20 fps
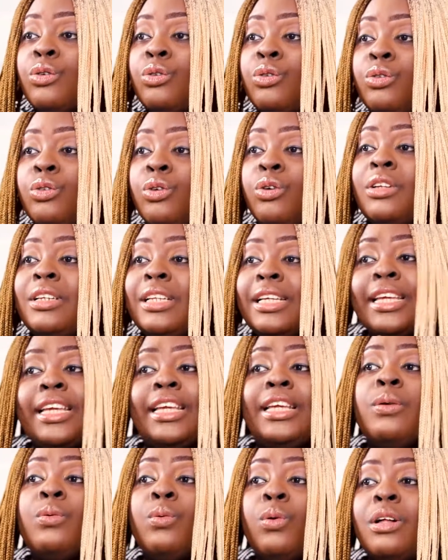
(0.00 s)
to know the
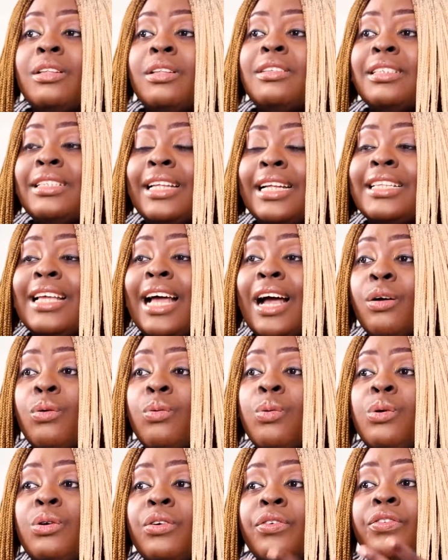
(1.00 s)
keywords that are
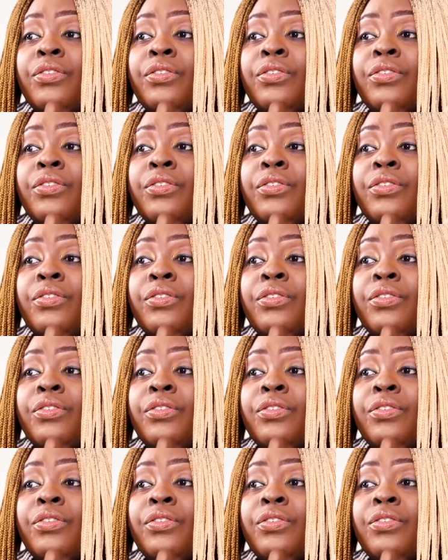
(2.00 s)
good